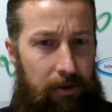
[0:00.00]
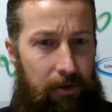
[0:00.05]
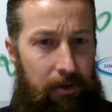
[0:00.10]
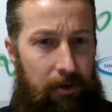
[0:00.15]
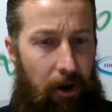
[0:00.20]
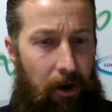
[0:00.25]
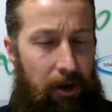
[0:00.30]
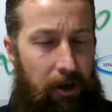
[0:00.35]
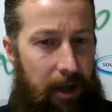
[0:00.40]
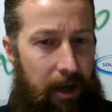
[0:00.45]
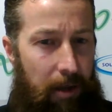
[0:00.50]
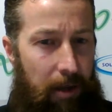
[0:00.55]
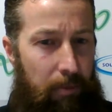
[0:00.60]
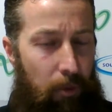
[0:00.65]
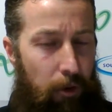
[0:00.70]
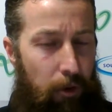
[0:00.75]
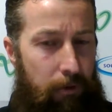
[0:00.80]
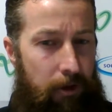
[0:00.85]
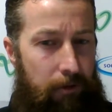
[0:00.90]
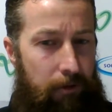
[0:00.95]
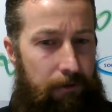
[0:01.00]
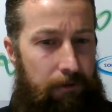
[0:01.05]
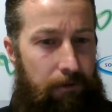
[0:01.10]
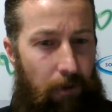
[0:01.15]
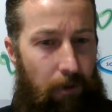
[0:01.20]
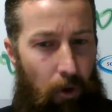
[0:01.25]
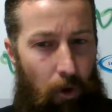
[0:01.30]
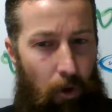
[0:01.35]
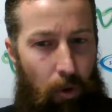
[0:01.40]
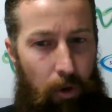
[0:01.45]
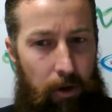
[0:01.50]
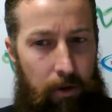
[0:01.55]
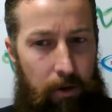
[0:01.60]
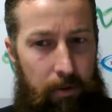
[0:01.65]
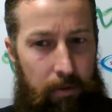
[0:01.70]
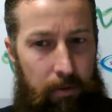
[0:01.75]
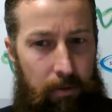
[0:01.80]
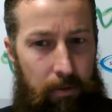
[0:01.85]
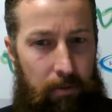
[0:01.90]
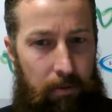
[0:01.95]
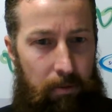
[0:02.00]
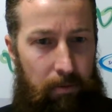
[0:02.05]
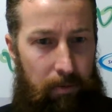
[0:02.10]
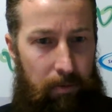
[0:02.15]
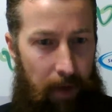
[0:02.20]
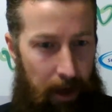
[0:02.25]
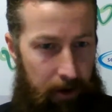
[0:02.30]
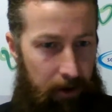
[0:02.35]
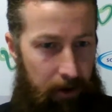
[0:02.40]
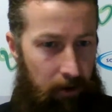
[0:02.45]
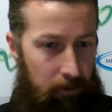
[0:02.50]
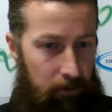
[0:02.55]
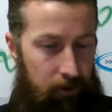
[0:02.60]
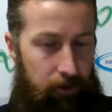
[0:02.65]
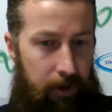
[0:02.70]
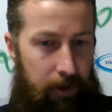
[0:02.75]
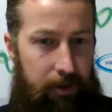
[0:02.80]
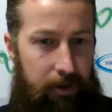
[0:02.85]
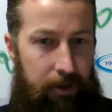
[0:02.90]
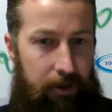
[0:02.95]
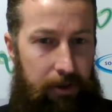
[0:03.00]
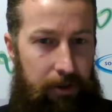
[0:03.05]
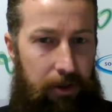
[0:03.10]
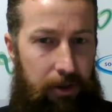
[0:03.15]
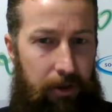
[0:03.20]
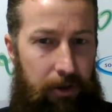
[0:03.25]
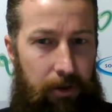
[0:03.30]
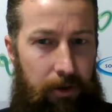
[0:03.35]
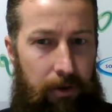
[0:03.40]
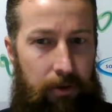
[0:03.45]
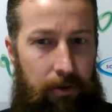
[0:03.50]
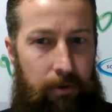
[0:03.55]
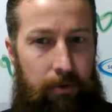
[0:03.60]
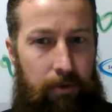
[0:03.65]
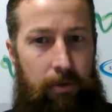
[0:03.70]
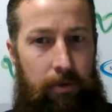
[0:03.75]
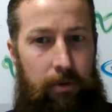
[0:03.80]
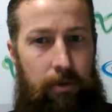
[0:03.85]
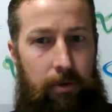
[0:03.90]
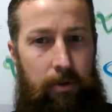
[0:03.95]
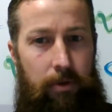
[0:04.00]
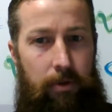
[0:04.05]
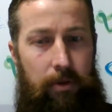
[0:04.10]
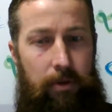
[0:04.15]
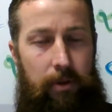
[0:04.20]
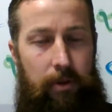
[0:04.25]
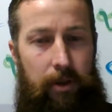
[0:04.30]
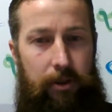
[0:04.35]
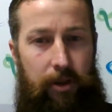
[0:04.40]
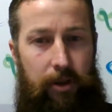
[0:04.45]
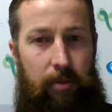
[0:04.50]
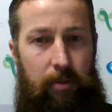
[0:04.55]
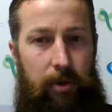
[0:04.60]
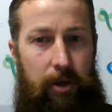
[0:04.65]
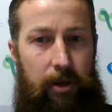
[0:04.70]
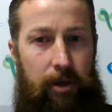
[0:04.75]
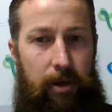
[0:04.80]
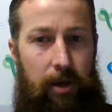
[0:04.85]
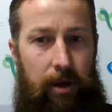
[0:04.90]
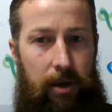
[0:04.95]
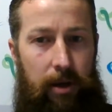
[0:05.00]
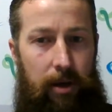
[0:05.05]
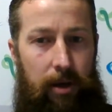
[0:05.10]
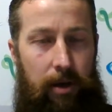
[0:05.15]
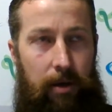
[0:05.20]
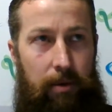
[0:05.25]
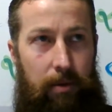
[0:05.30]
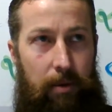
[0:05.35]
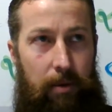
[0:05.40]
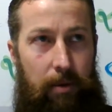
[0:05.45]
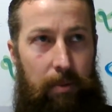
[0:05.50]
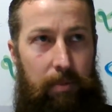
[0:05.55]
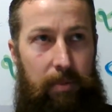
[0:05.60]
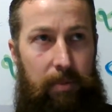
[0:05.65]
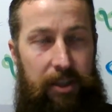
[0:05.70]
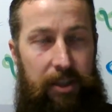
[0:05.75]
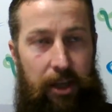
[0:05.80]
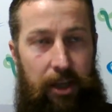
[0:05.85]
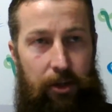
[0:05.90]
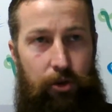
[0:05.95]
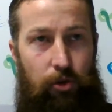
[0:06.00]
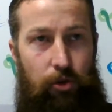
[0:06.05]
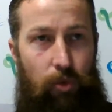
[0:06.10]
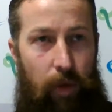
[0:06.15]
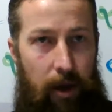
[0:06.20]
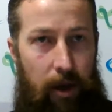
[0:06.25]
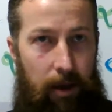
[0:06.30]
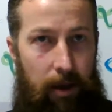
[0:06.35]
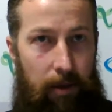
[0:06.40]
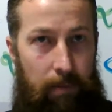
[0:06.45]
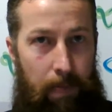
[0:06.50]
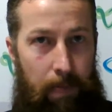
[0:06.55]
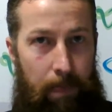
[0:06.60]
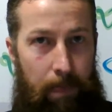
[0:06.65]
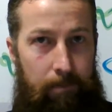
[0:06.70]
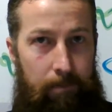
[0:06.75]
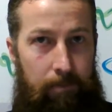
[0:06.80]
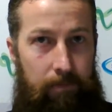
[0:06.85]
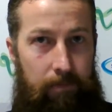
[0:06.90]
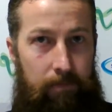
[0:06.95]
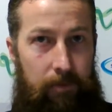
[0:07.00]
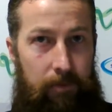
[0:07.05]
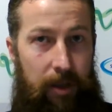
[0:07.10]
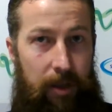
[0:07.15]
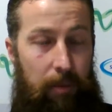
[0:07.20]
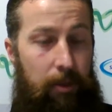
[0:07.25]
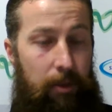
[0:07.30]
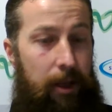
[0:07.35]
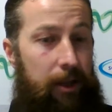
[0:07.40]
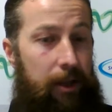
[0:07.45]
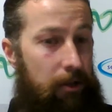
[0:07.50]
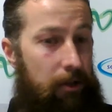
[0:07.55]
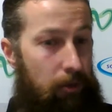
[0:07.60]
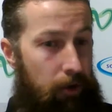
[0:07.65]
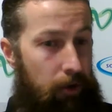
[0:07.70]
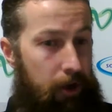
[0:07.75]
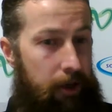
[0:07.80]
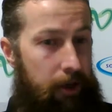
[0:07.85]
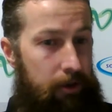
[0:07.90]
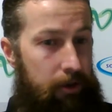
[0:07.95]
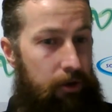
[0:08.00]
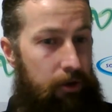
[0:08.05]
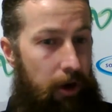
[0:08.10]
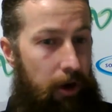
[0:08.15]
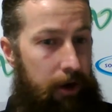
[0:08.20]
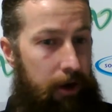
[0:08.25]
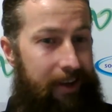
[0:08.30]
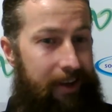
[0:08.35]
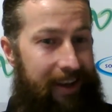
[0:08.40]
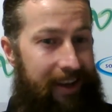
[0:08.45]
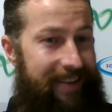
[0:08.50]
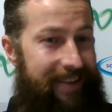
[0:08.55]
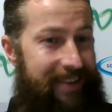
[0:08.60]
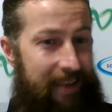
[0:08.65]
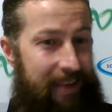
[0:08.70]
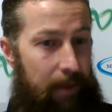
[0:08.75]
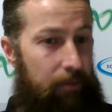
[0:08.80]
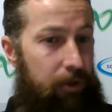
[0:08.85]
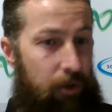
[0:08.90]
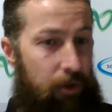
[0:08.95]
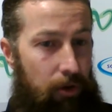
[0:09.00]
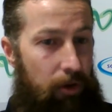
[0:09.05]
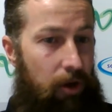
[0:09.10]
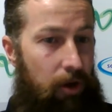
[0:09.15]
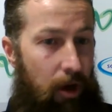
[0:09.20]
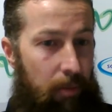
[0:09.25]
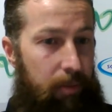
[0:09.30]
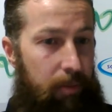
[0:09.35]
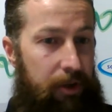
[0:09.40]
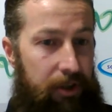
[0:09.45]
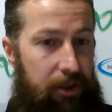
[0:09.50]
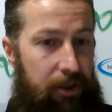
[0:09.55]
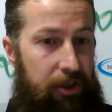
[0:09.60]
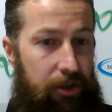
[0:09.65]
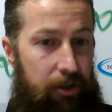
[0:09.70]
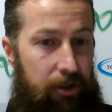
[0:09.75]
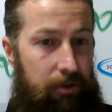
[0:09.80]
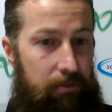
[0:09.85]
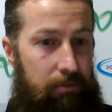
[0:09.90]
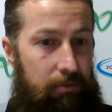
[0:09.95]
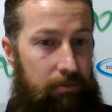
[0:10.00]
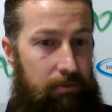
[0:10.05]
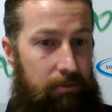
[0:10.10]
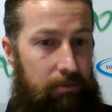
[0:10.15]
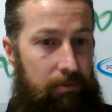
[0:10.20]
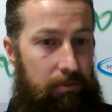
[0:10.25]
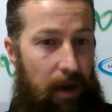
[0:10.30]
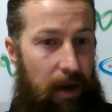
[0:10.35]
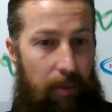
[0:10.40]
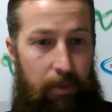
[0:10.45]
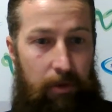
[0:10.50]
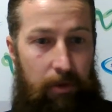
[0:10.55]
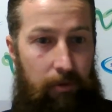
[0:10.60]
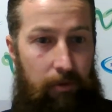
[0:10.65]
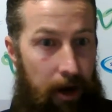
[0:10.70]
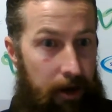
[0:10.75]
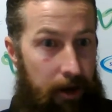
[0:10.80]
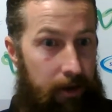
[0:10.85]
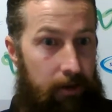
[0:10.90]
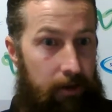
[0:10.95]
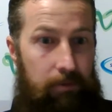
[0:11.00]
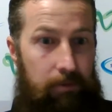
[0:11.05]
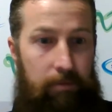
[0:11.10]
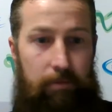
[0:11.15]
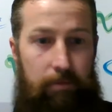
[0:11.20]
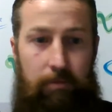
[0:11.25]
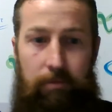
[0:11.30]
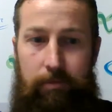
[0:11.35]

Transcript: No doubt moving forward, Matt, I'll direct this to you. There's going to be a potential where some leagues are looking at trying to get some sort of competition up and running.